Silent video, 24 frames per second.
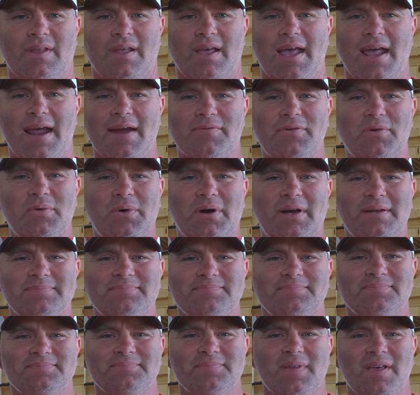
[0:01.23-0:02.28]
Hey
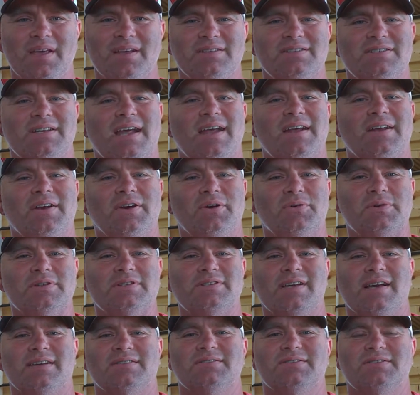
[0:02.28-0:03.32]
everyone, Jay here with
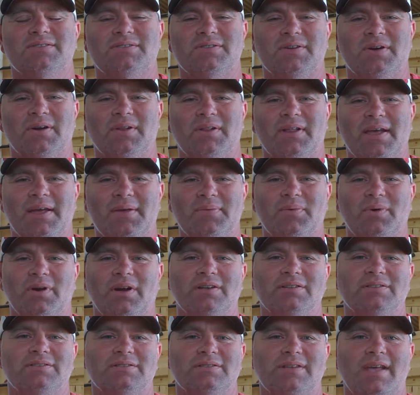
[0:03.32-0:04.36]
Texas Star
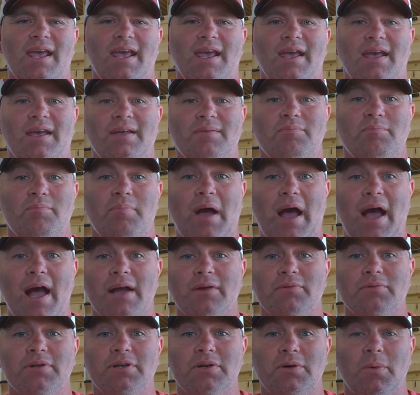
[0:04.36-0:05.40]
Landworks, and by
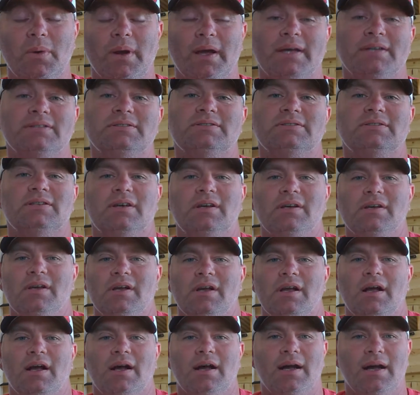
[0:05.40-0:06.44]
request,
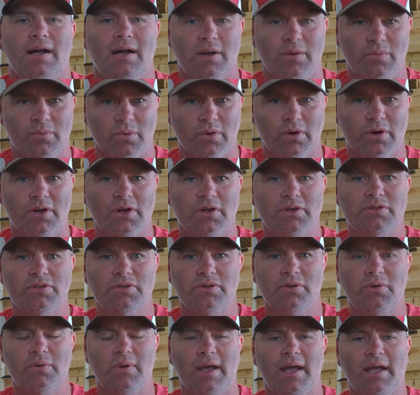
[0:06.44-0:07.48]
we're going to
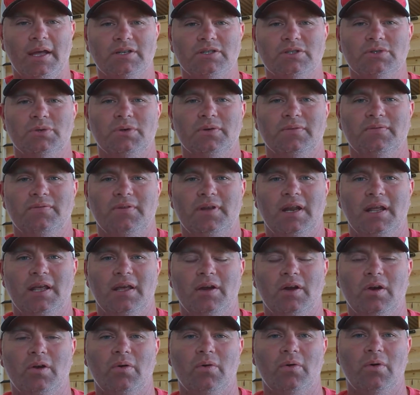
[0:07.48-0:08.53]
do a short
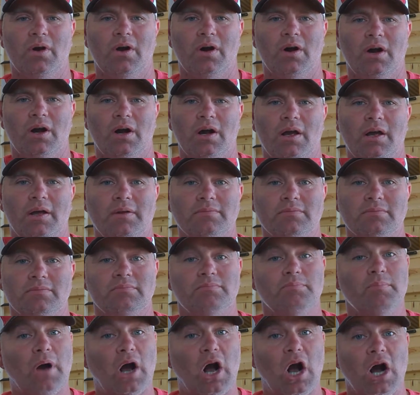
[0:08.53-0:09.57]
video on
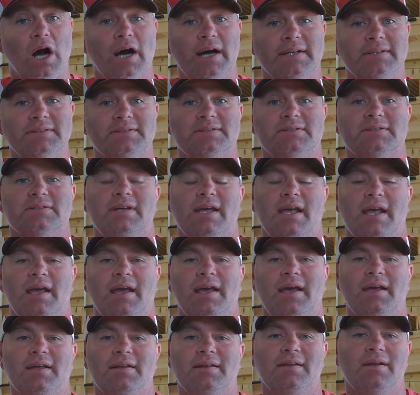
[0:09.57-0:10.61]
ponds,
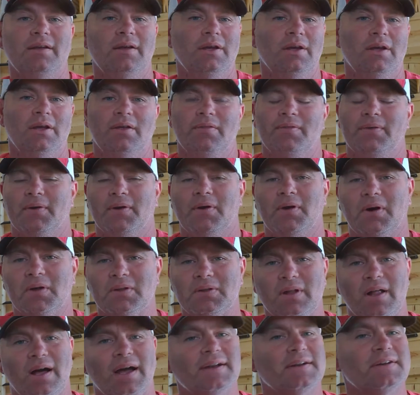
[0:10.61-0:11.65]
and they're called
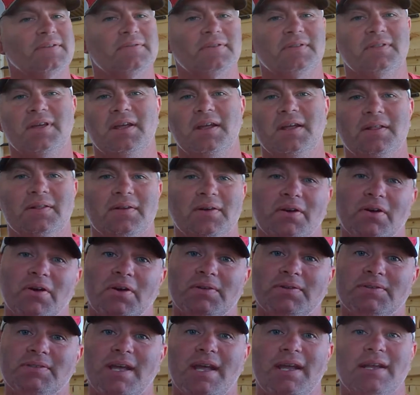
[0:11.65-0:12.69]
a lot of different things. They're
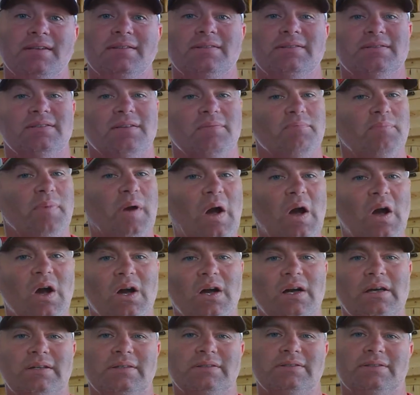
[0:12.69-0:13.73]
called tanks and
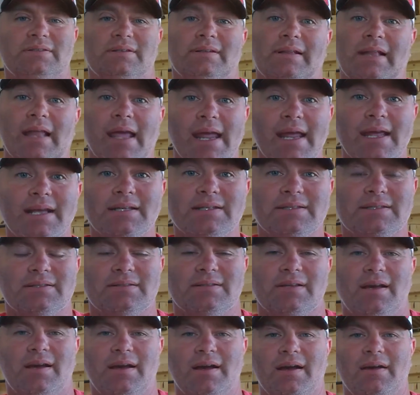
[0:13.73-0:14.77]
ponds and
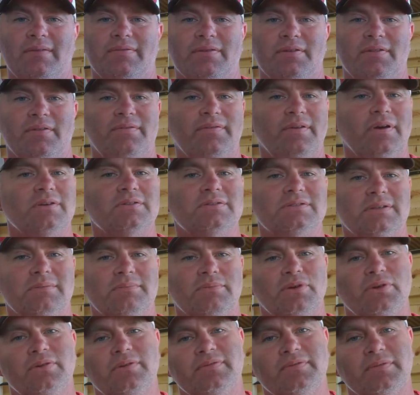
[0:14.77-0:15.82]
lakes for the folks that
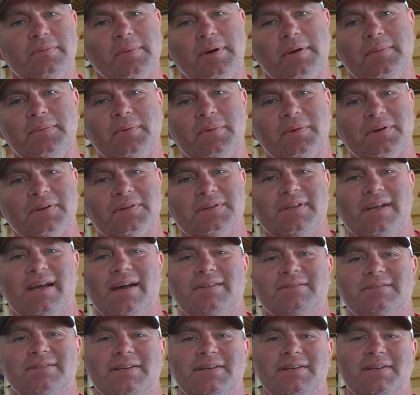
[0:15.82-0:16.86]
move from up north
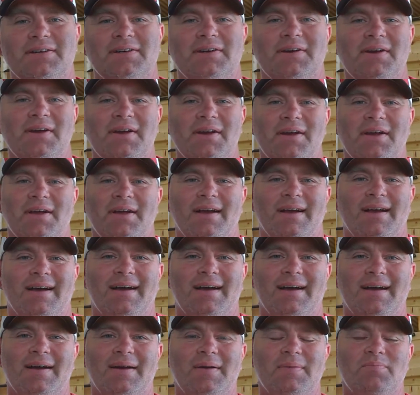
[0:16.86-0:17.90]
down here,
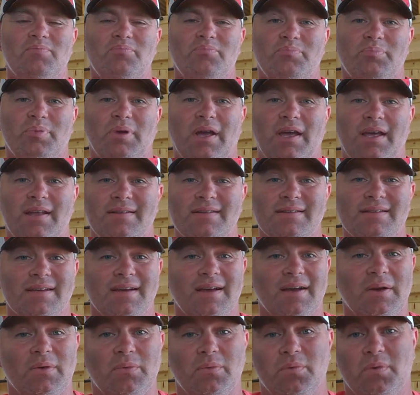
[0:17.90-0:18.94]
but
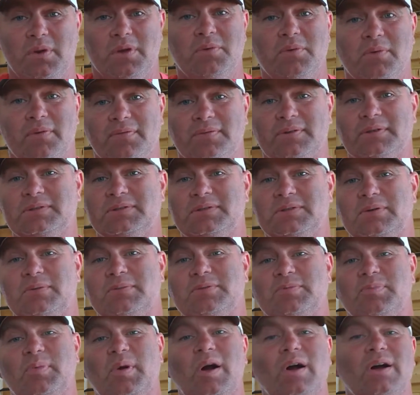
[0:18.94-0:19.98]
we refer to them
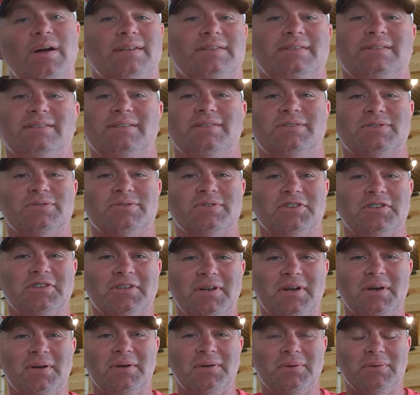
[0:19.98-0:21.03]
as ponds, and there's really
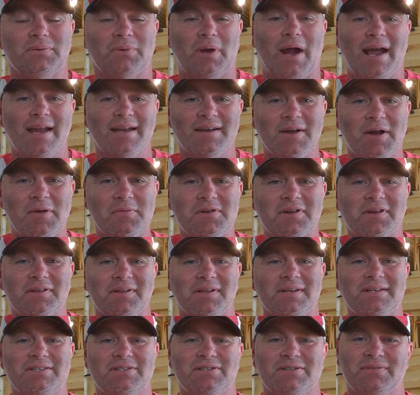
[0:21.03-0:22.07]
no right
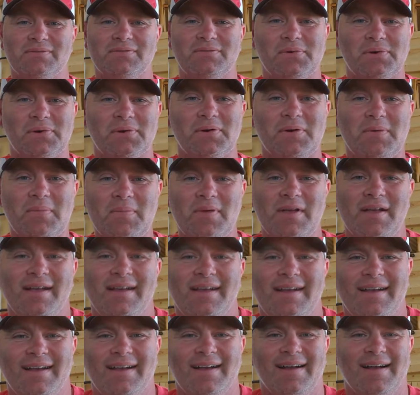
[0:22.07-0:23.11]
nomenclature for
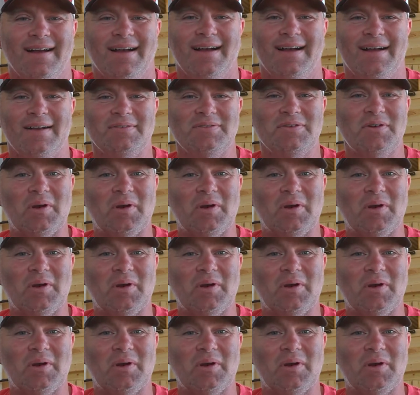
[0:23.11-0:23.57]
them.